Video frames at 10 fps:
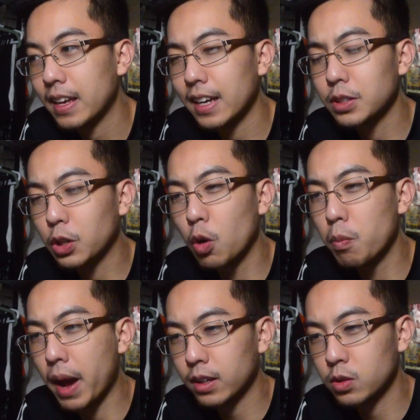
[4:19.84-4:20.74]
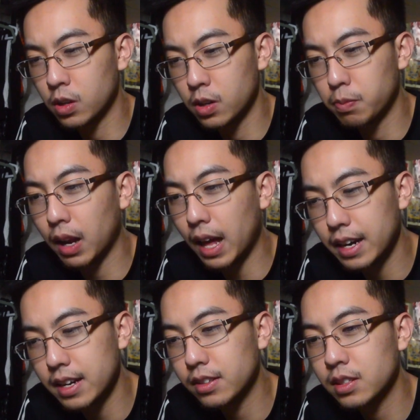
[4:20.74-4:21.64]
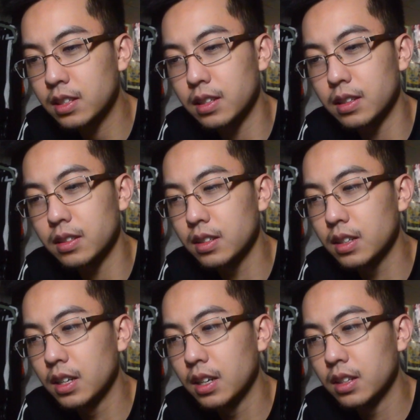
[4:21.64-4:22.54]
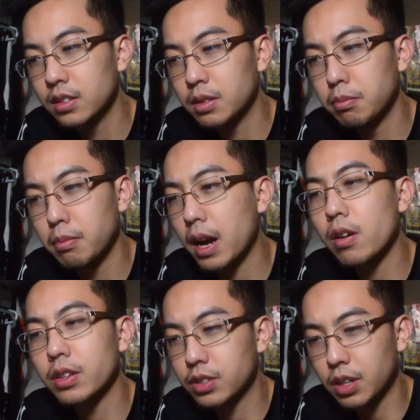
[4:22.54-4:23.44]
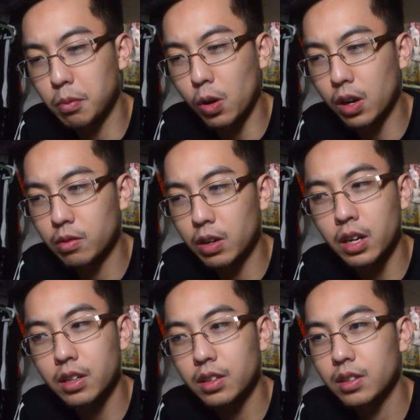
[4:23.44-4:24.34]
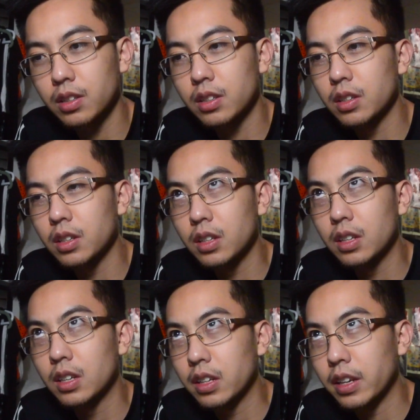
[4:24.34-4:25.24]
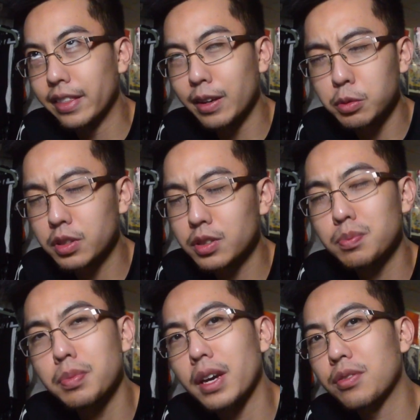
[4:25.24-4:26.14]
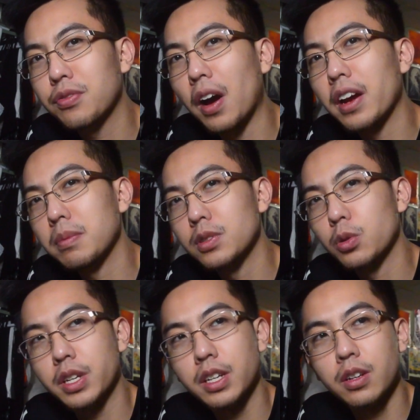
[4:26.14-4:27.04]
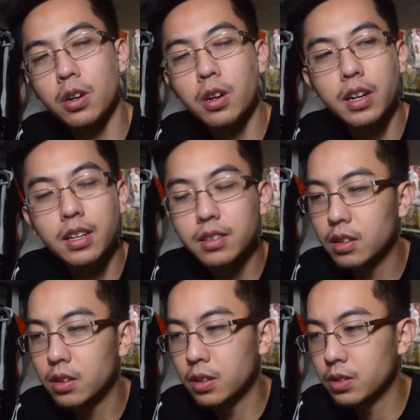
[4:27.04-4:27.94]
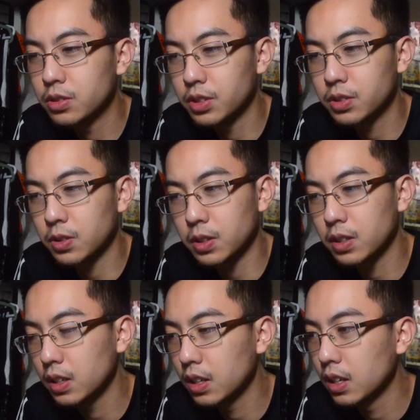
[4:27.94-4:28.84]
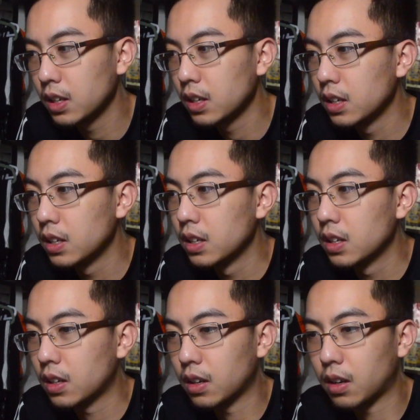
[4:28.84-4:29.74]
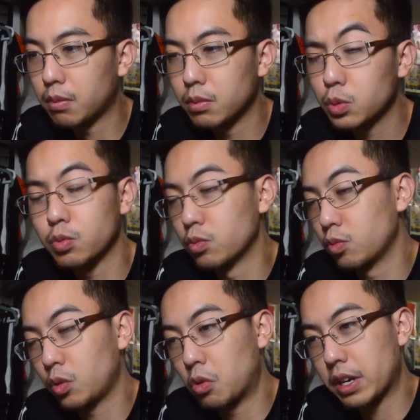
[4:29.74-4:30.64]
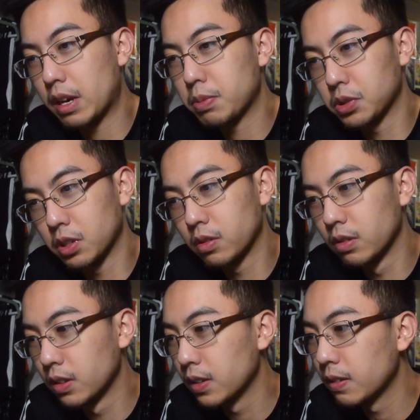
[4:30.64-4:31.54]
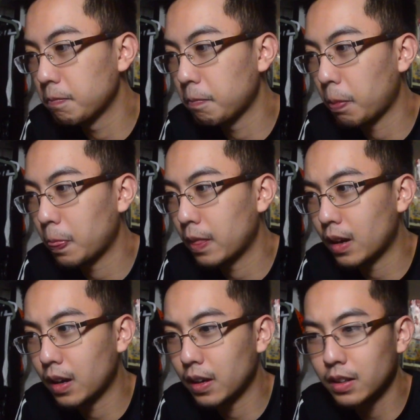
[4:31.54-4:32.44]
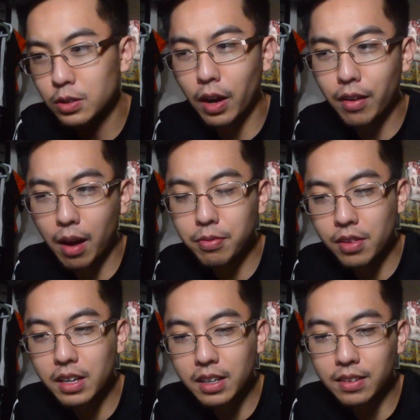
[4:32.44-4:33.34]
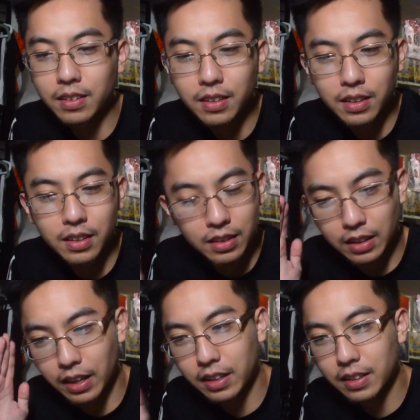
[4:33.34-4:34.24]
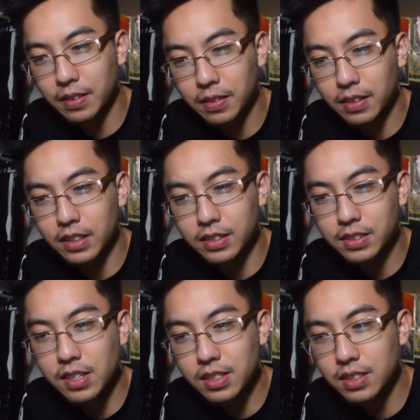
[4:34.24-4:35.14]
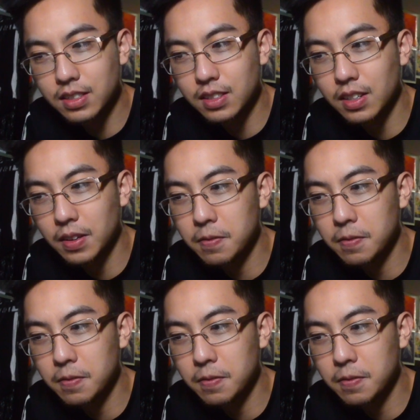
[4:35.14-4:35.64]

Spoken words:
had to go back to her planet to marry someone, right? And there was this big fight between her and her sister. It was a great episode. So I'm thinking, like, is this